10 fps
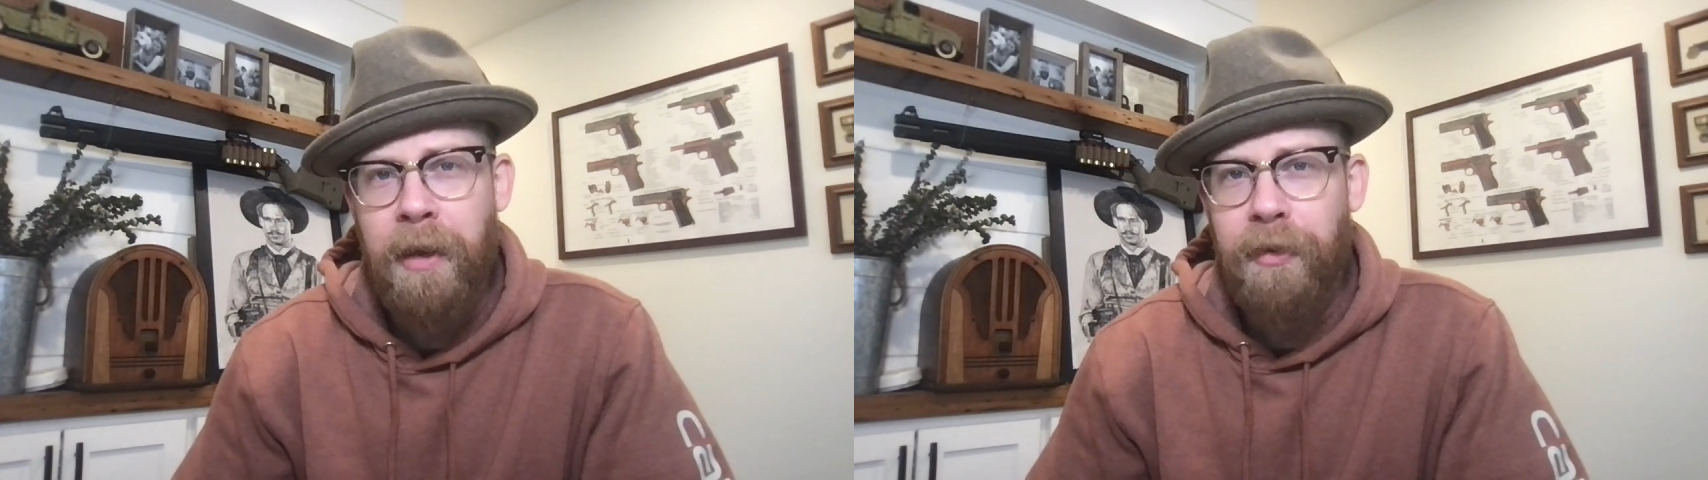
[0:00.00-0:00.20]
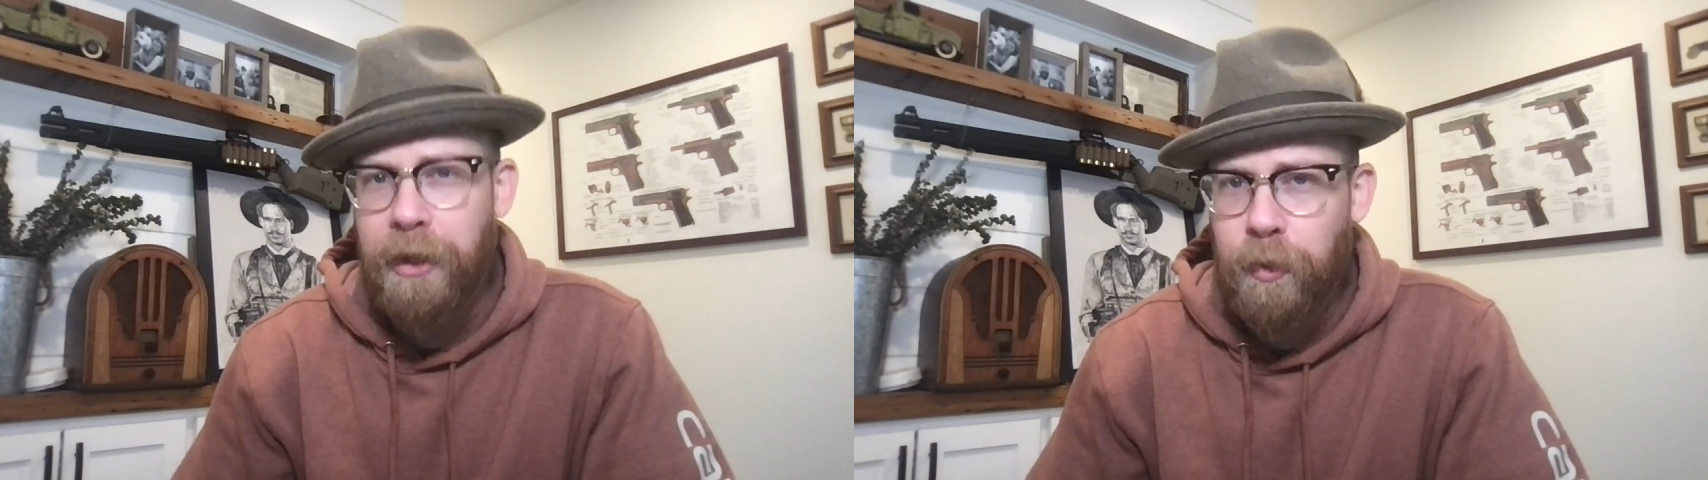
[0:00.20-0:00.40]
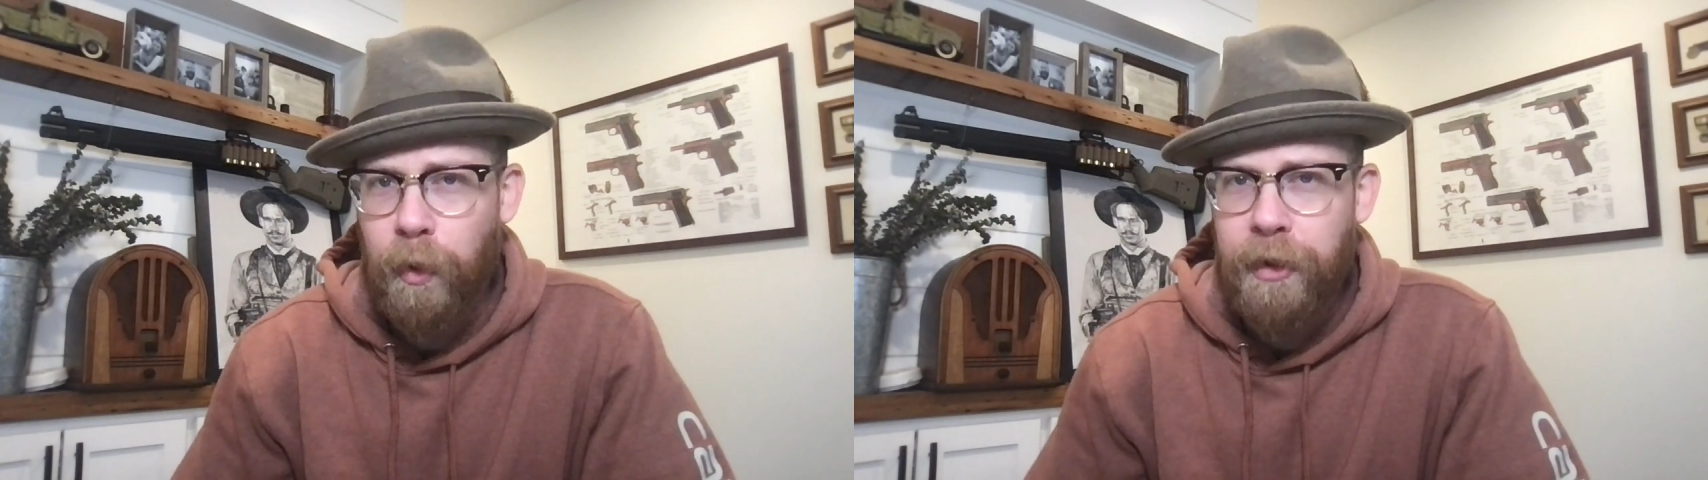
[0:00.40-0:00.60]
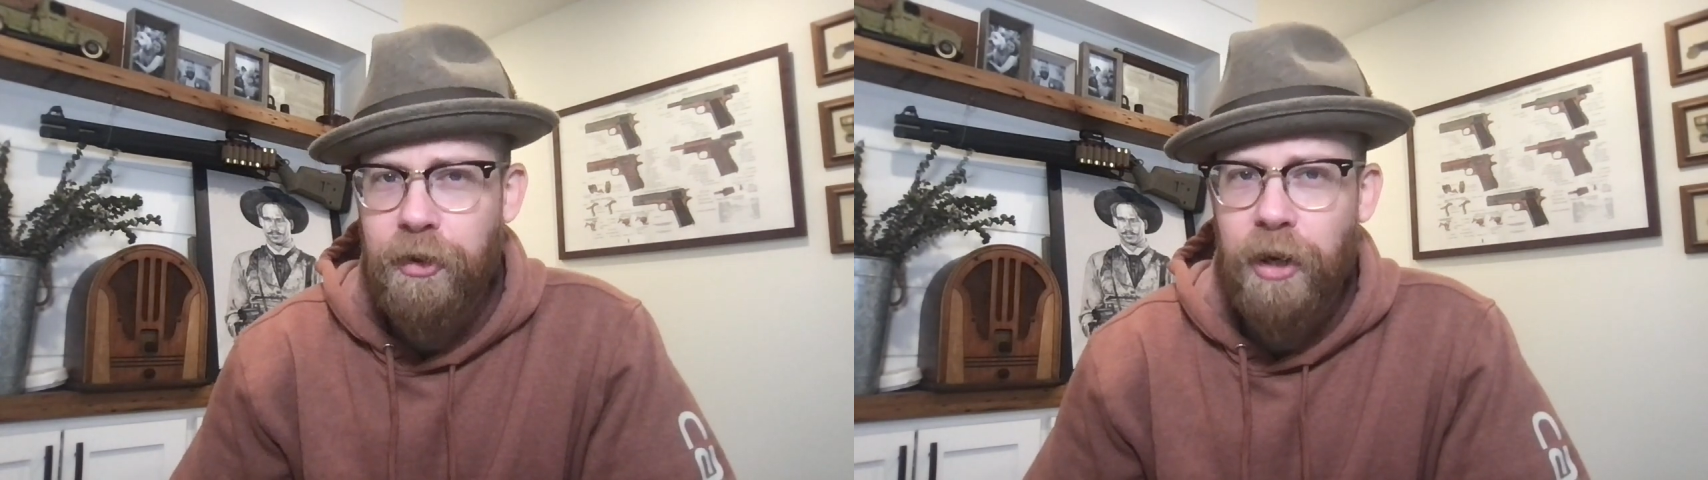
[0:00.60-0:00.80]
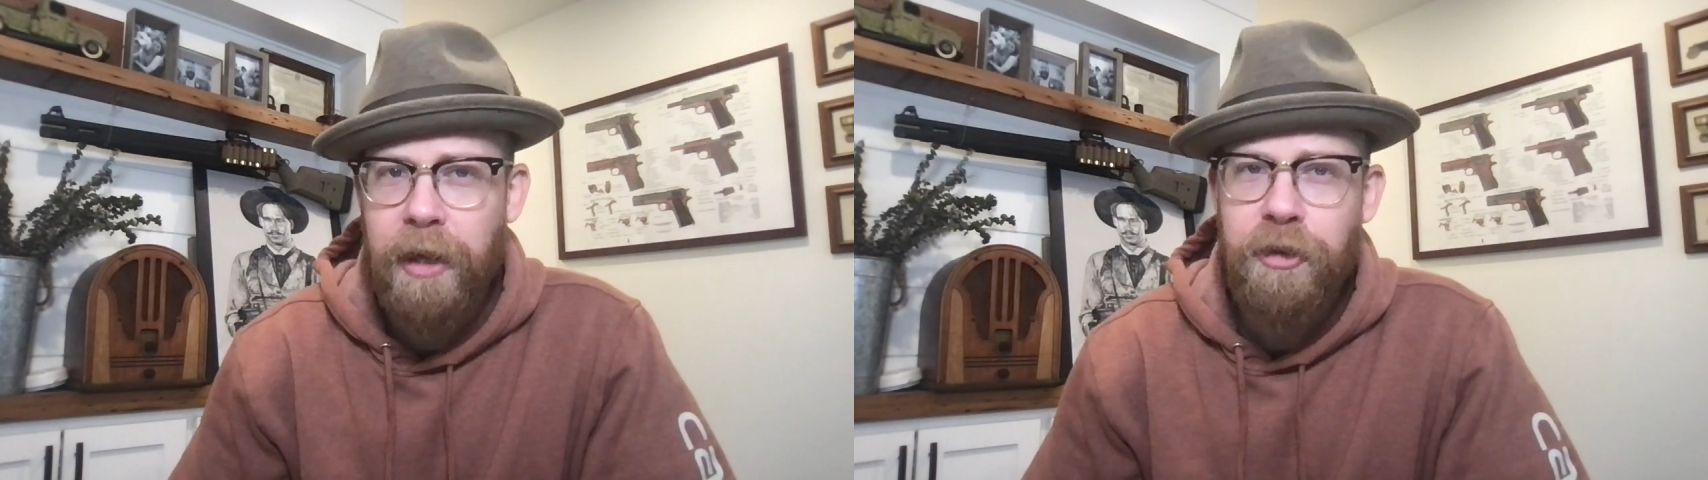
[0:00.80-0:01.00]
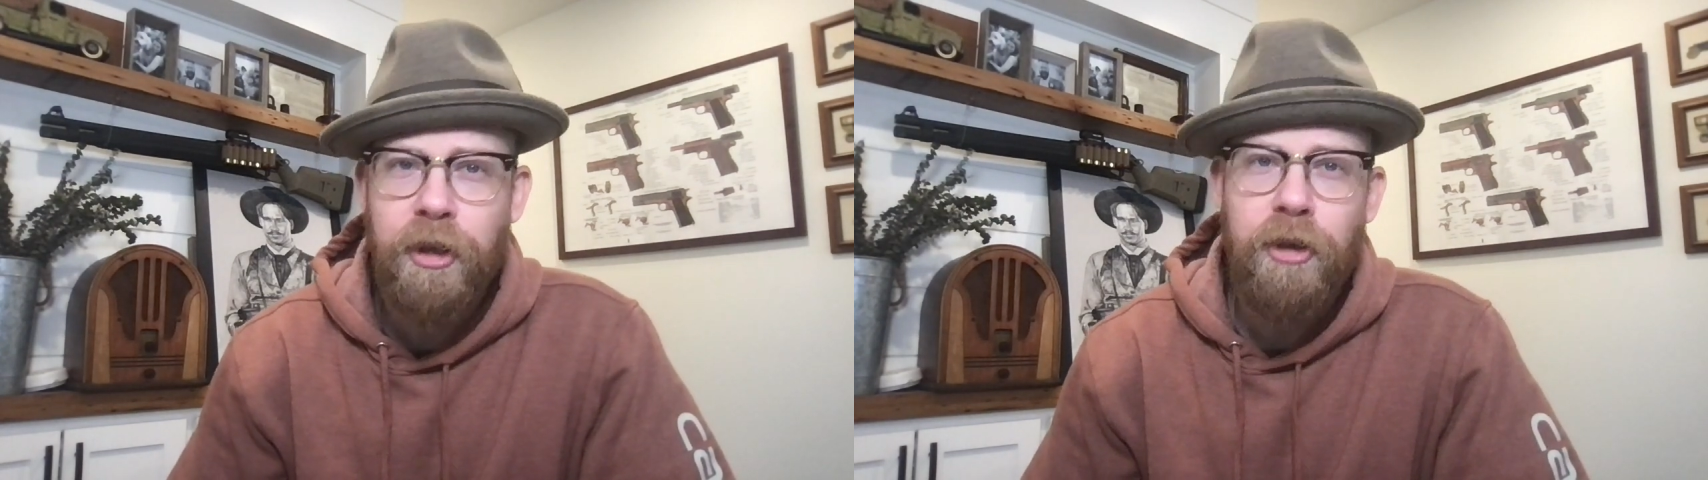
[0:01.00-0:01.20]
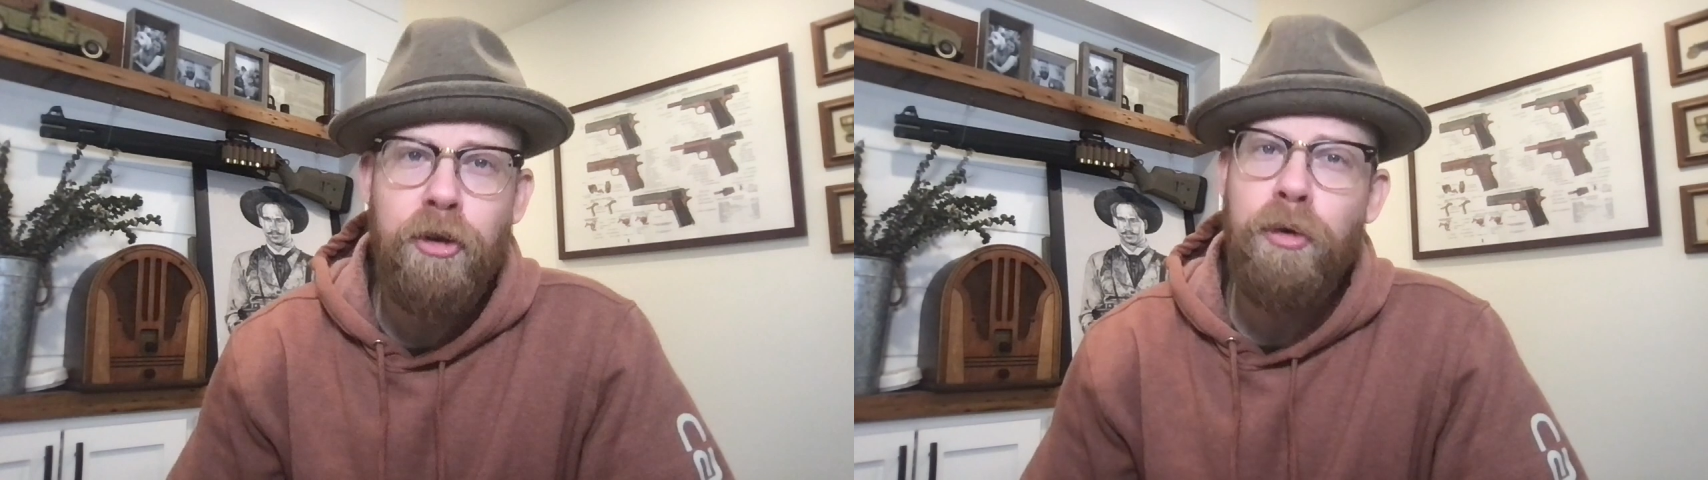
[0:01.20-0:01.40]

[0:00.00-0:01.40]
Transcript: This one challenging New